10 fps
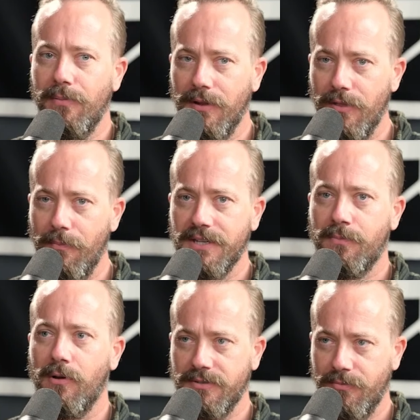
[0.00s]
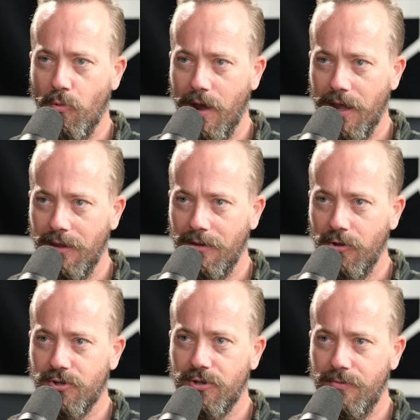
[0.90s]
people in the best possible way?
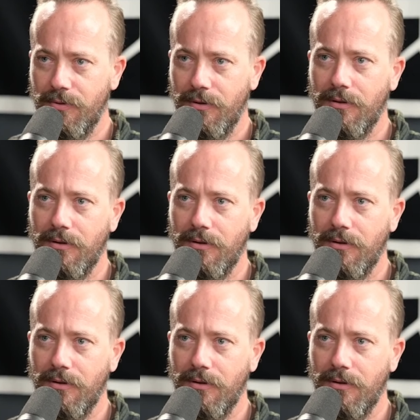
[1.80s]
YouTube.